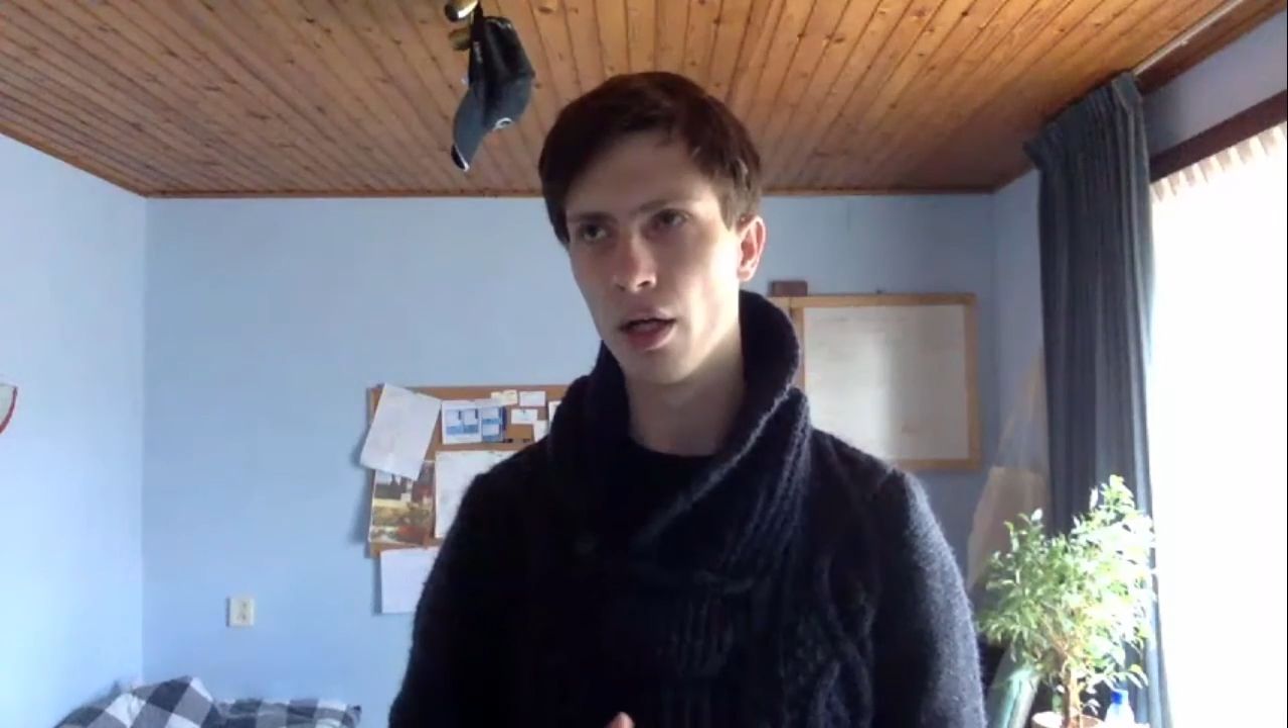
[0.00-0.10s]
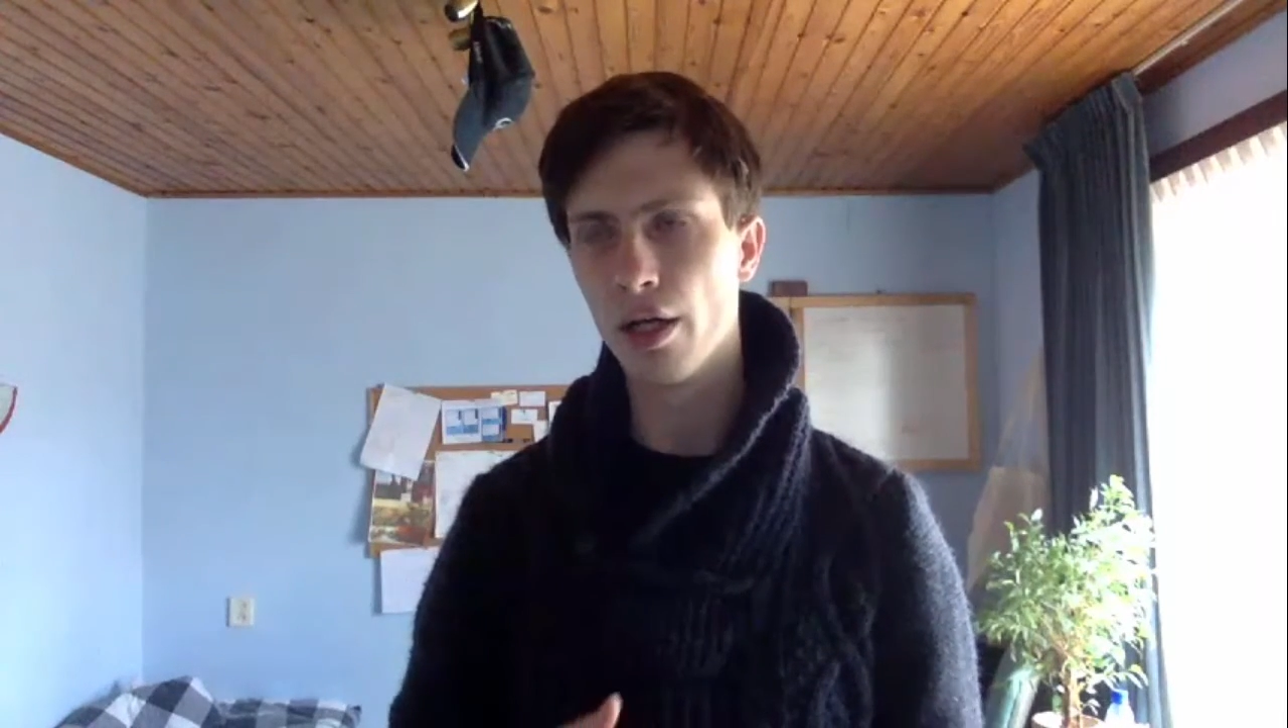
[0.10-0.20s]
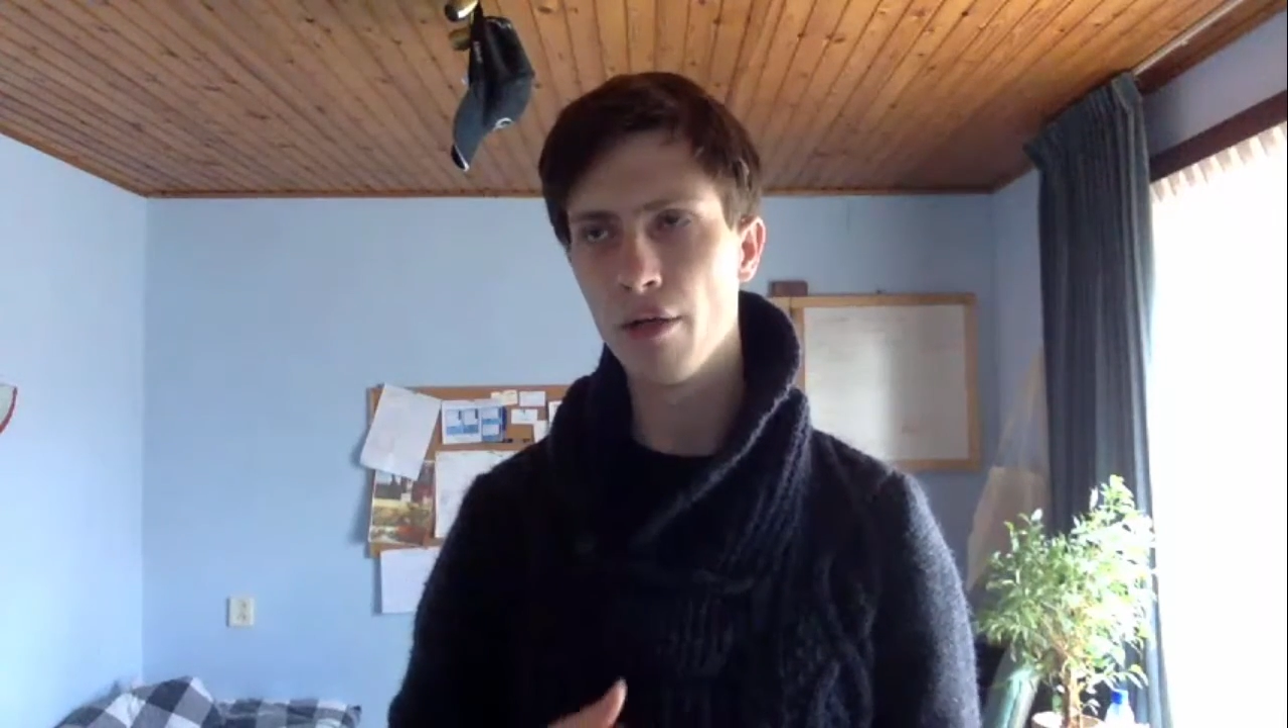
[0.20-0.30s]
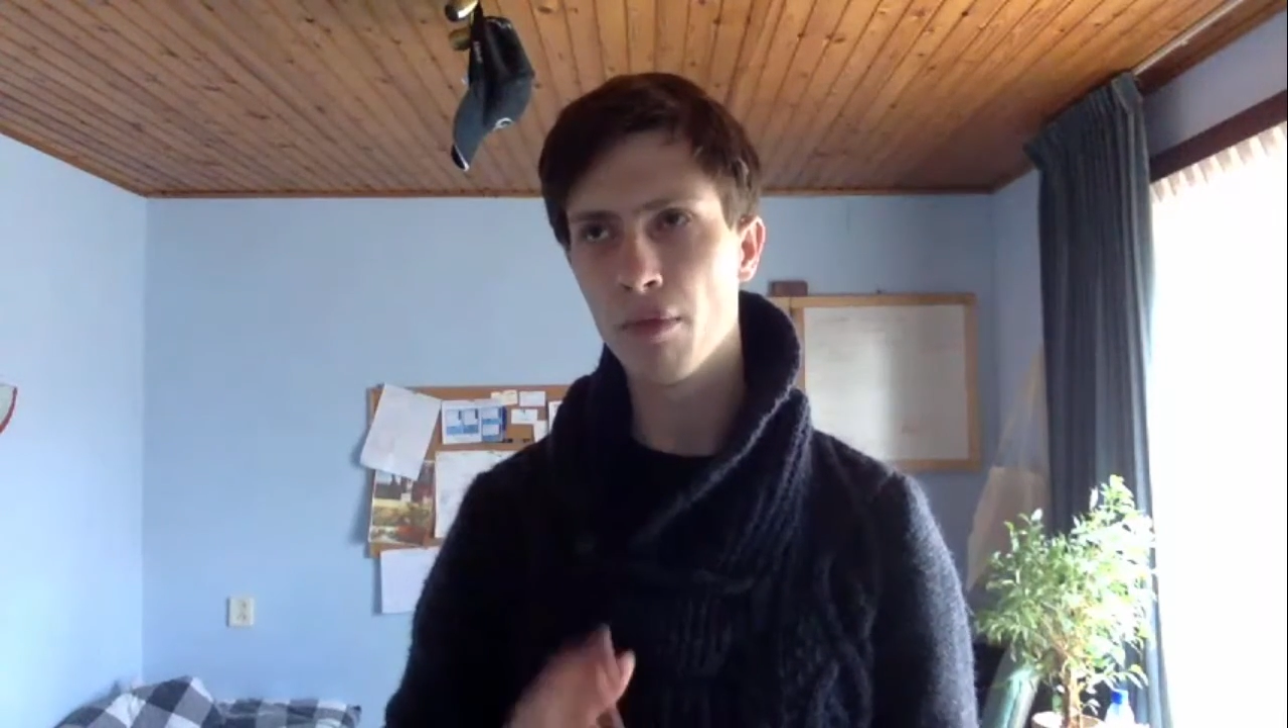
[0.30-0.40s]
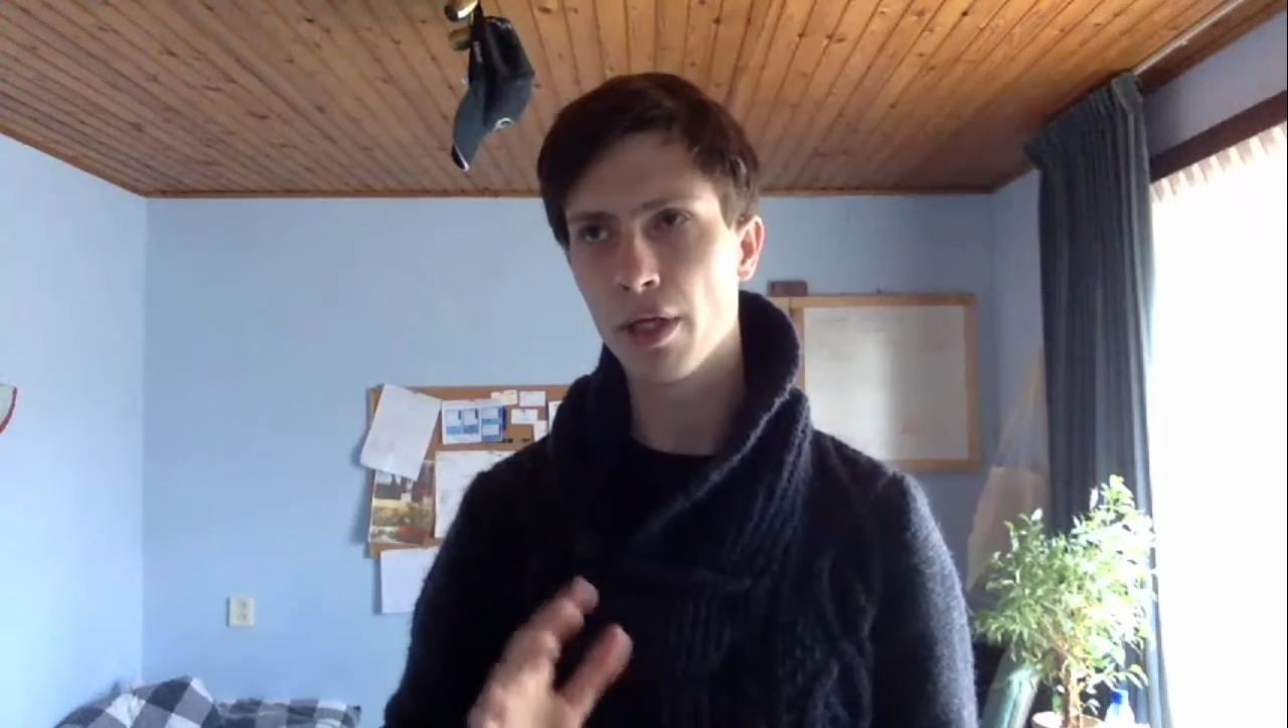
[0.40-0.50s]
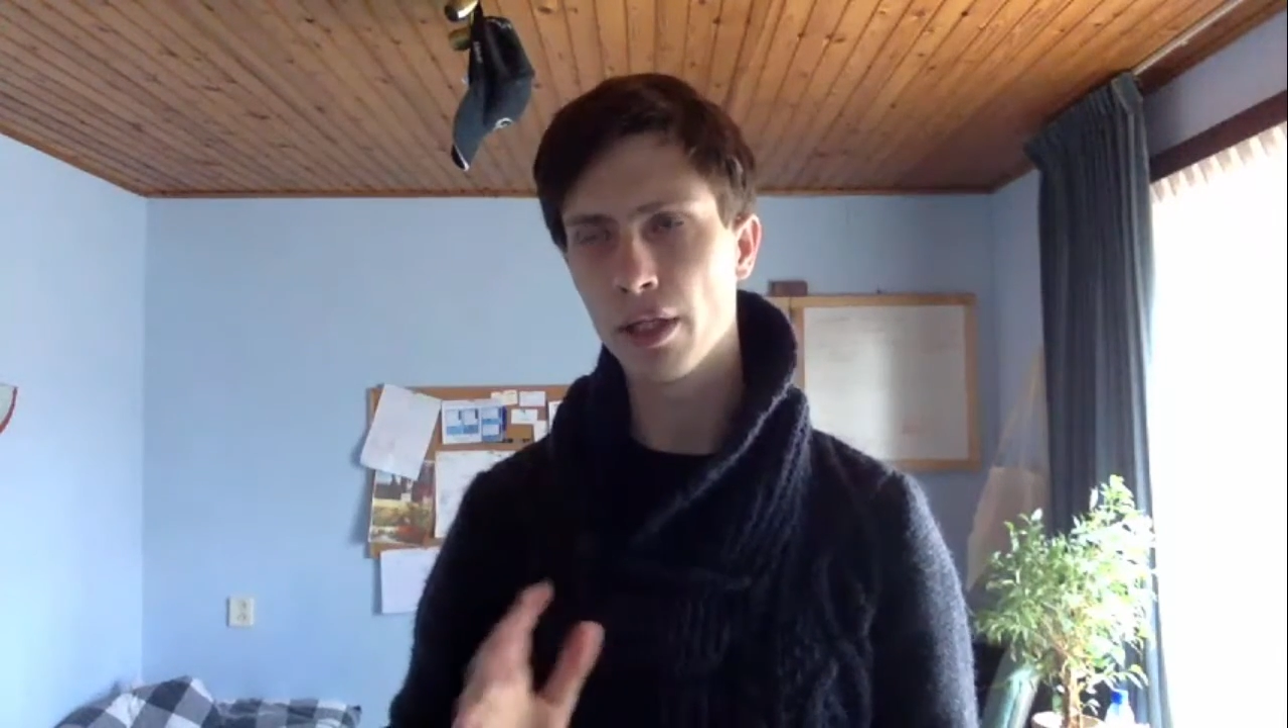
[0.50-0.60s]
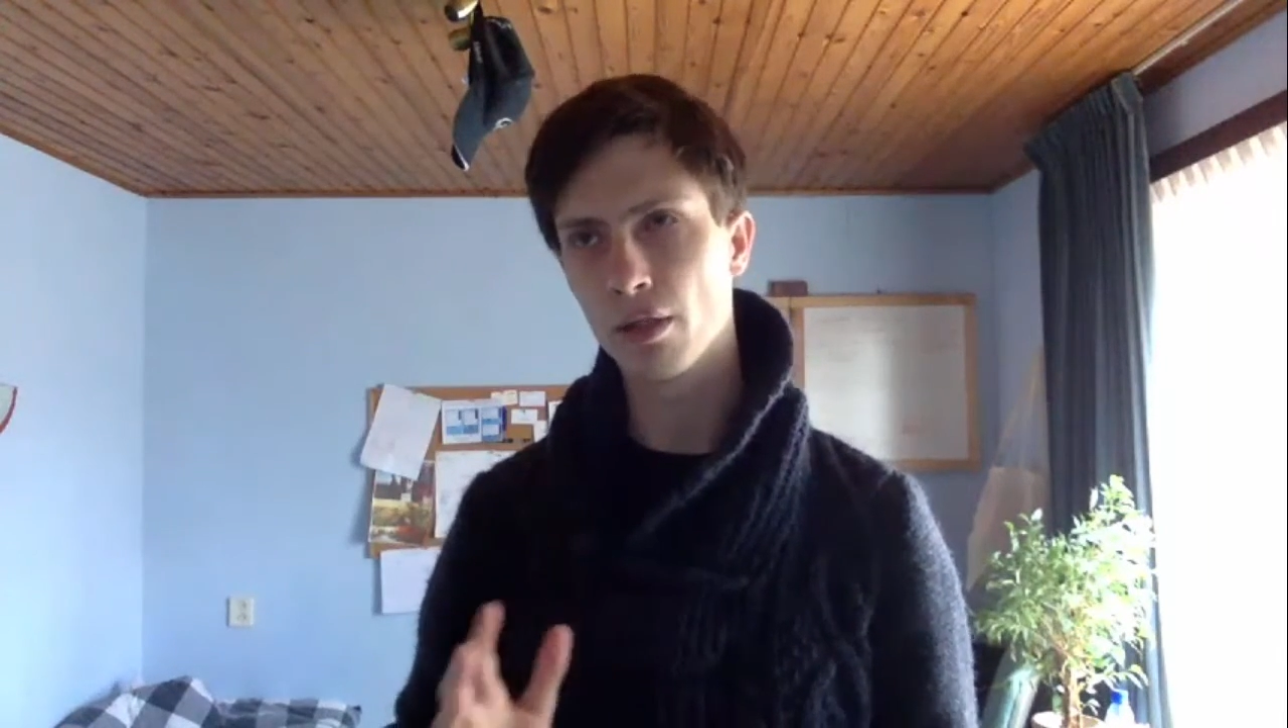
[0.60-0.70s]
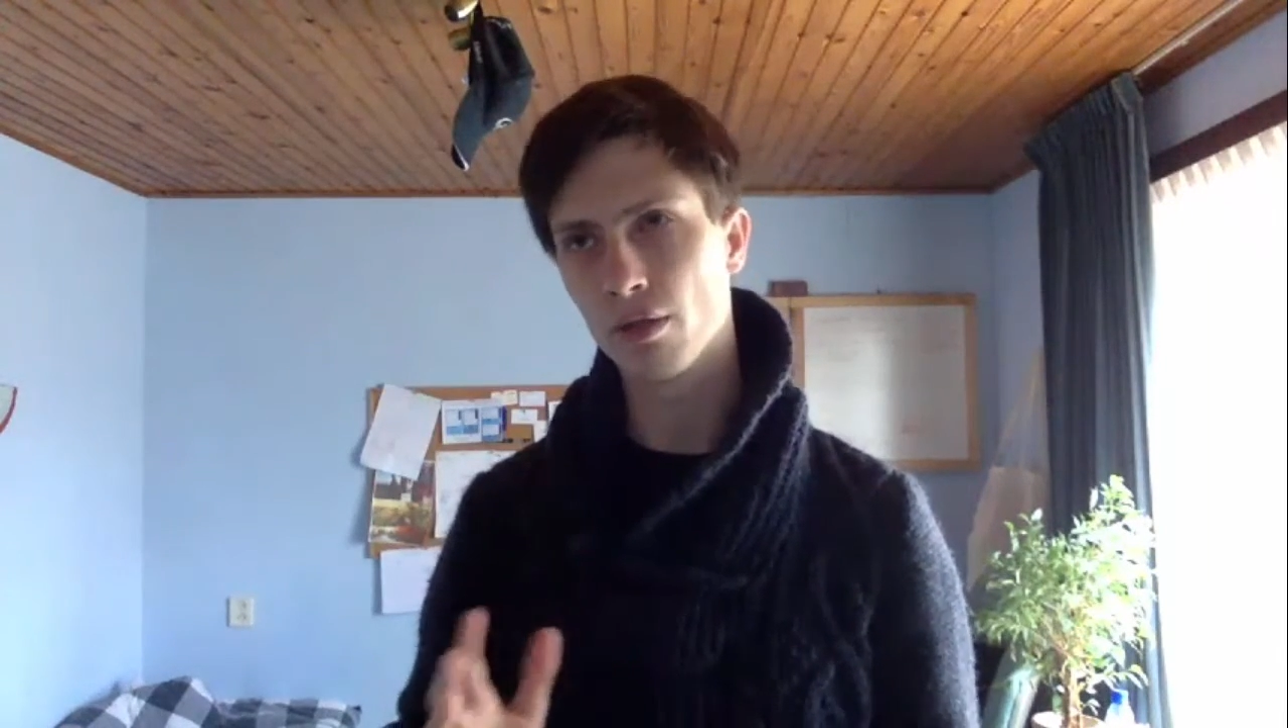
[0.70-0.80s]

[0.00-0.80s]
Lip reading: in my